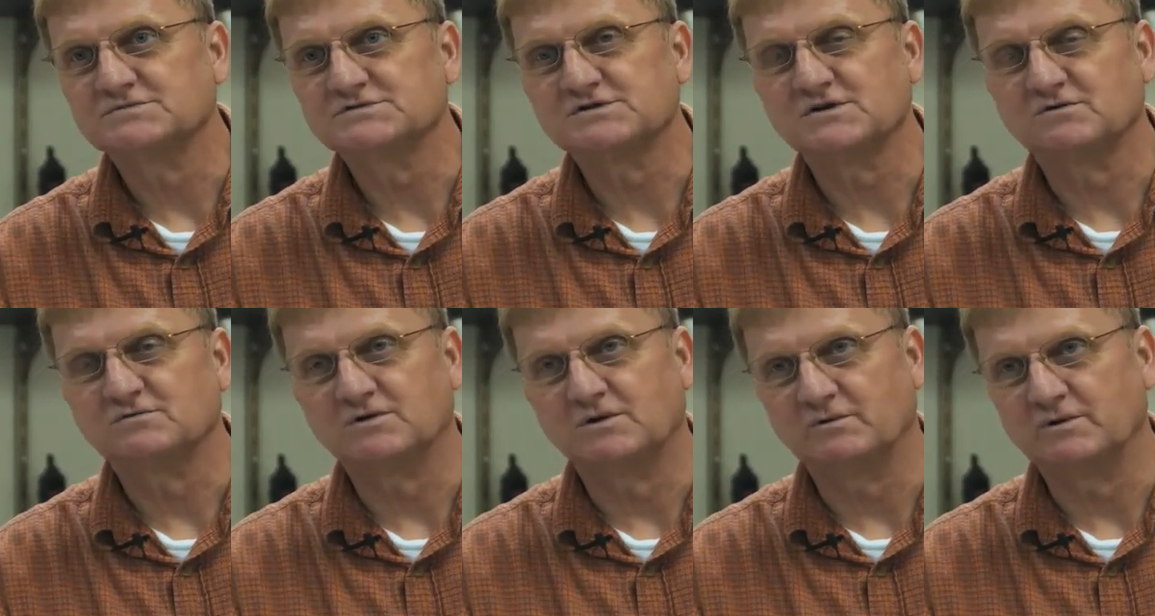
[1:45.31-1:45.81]

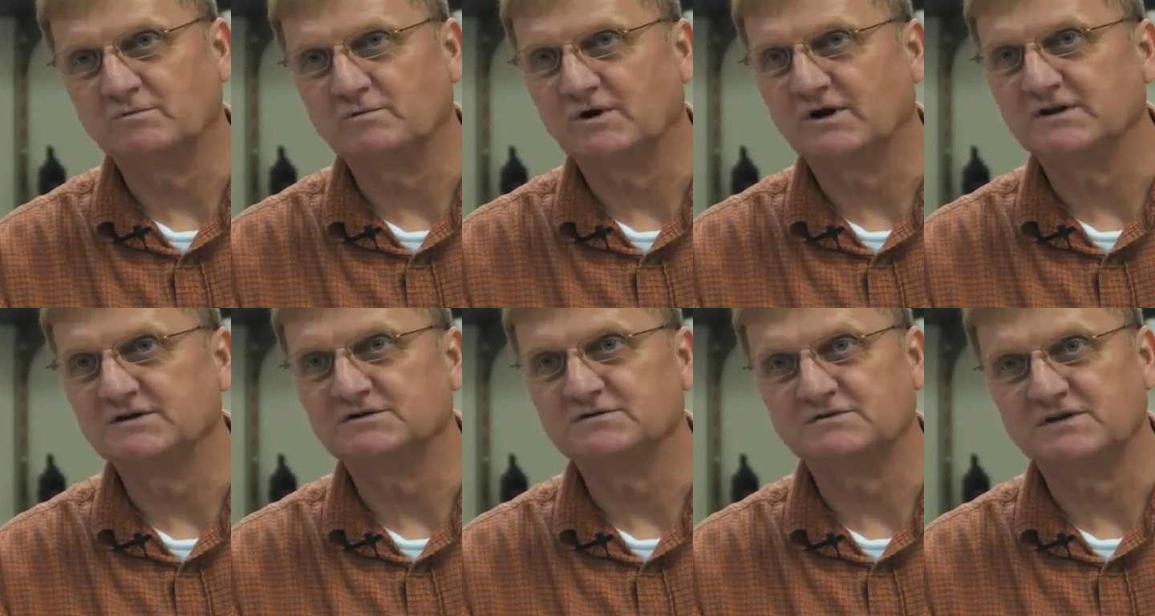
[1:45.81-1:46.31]
So what we
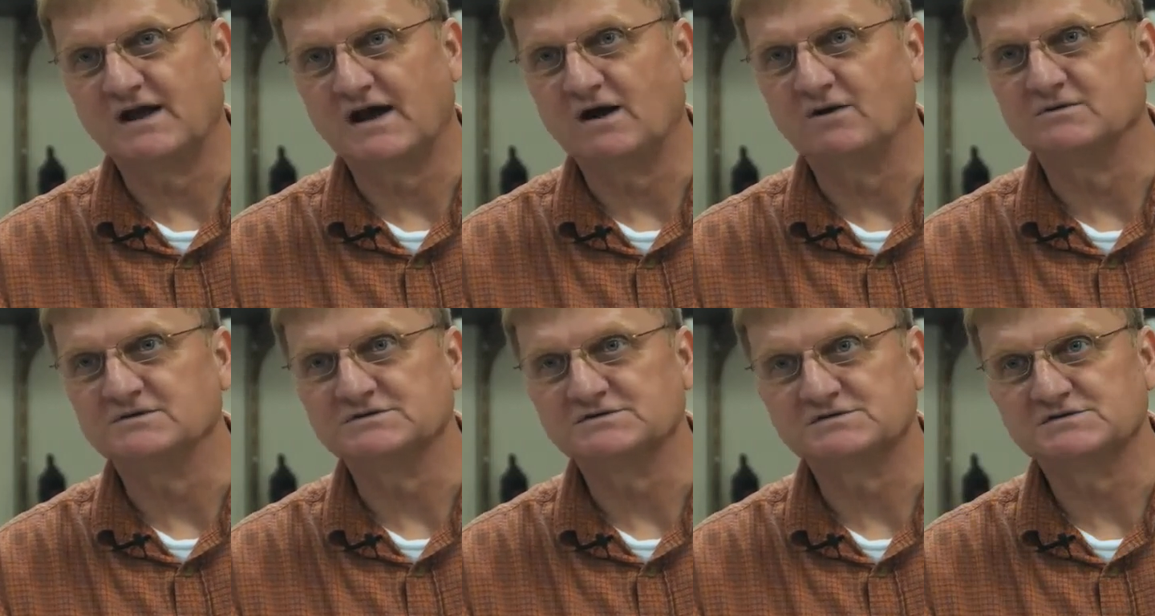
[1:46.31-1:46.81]
want to do
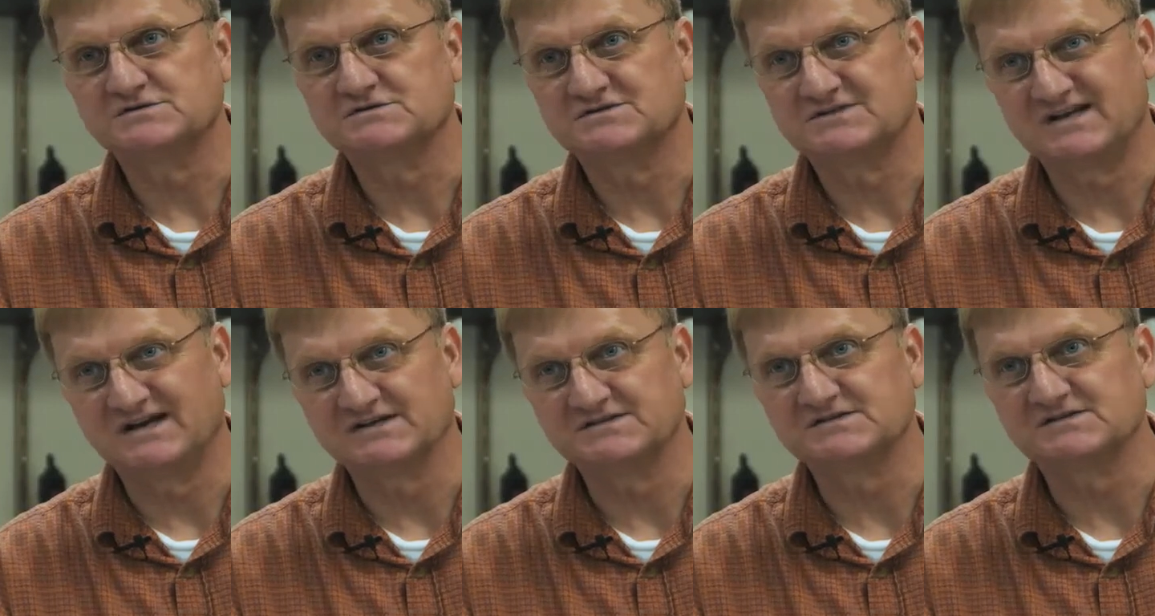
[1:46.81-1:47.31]
now is
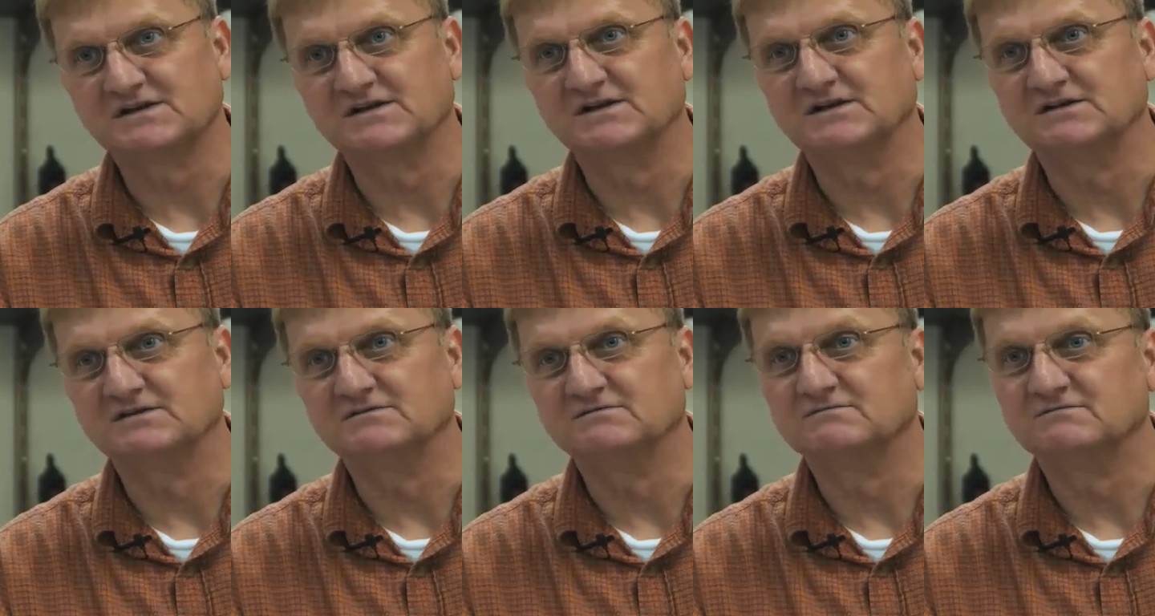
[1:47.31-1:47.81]
test it
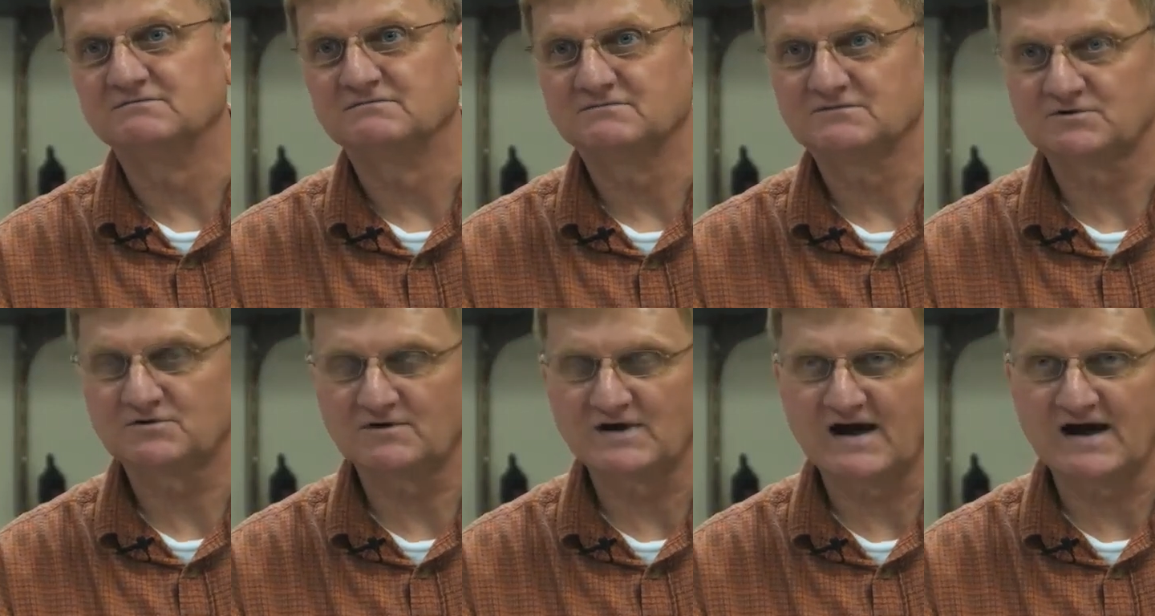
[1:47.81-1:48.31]
in
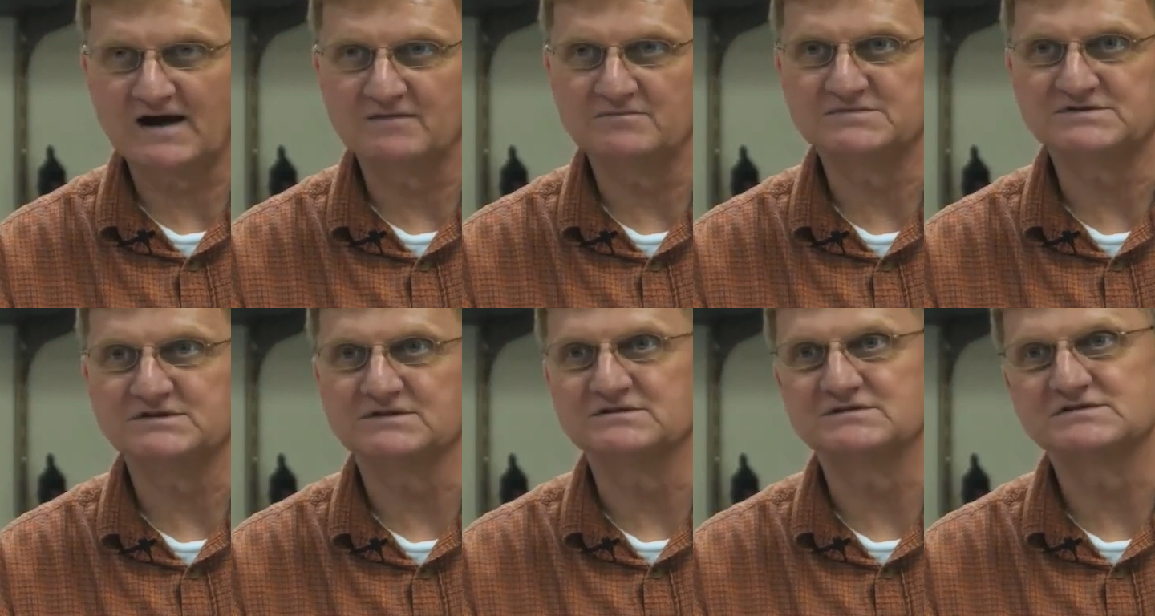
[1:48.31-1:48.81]

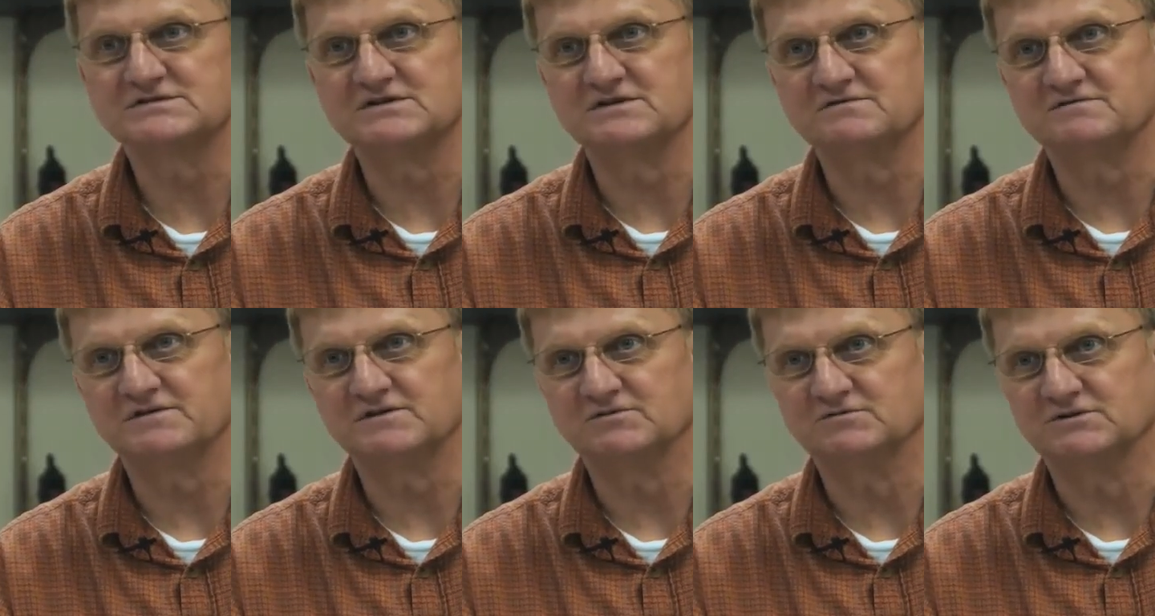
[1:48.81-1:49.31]
crabs and see
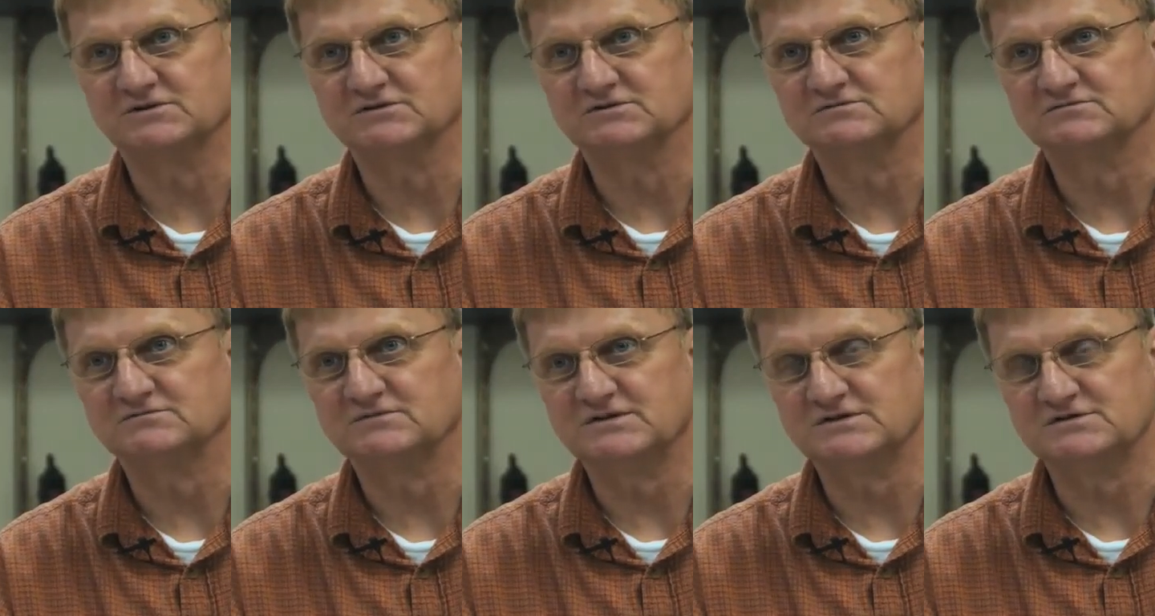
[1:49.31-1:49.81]
if it will
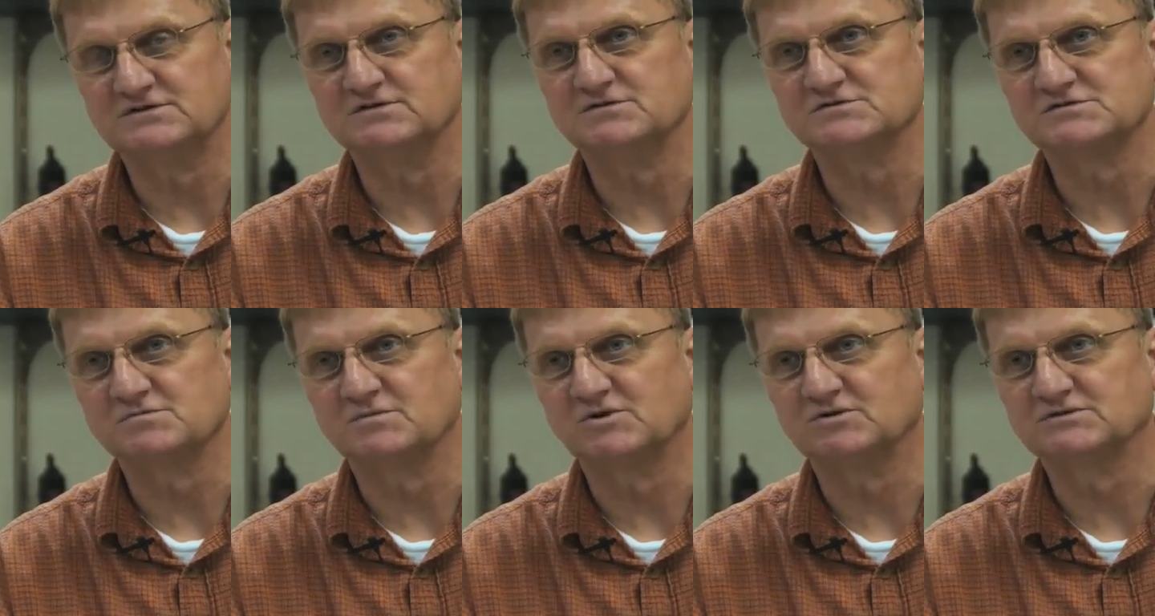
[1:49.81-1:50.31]

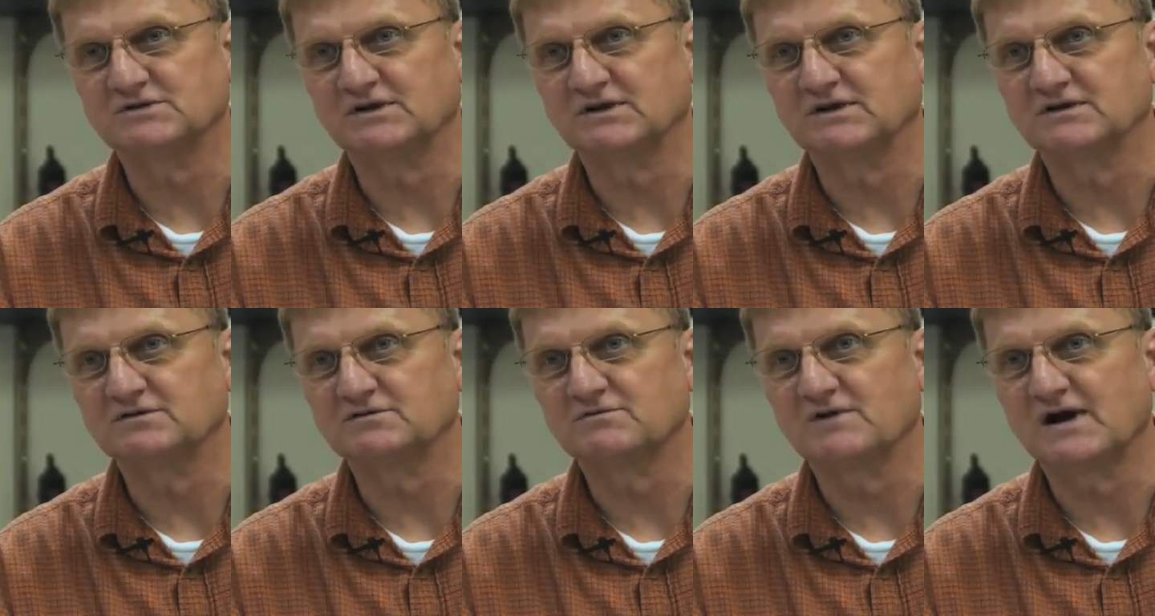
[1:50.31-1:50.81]
induce molting
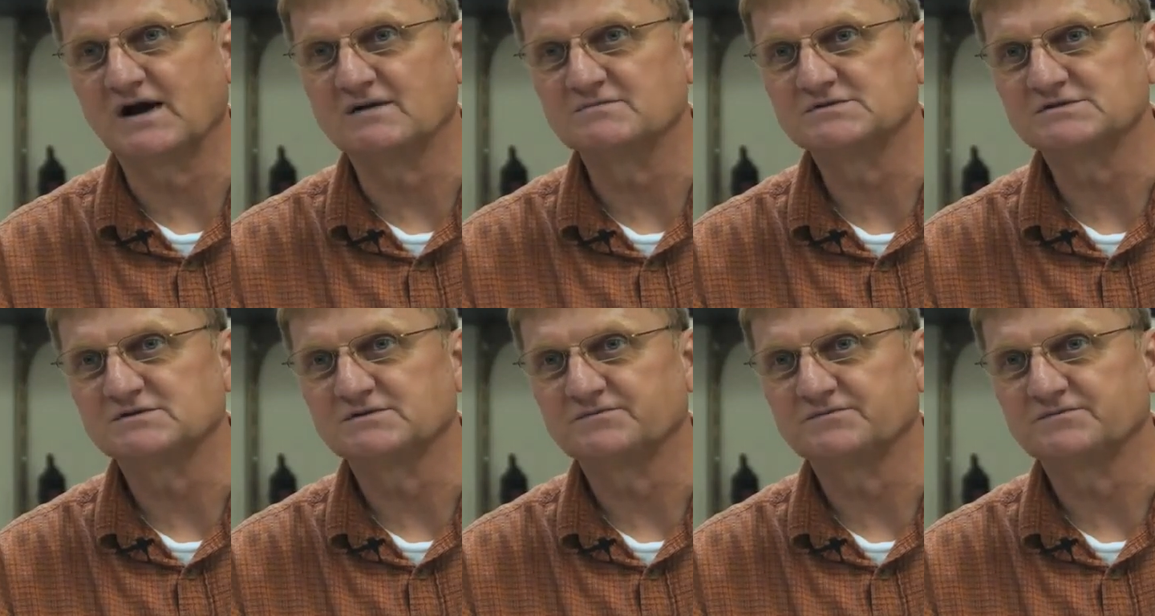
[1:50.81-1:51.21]
in crabs.